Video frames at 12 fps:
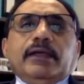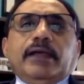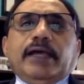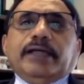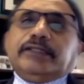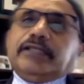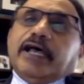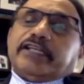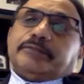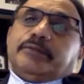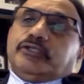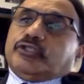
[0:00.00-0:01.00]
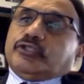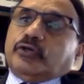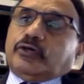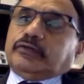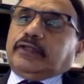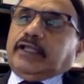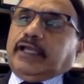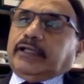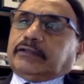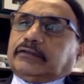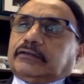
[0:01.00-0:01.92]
And it has been shown that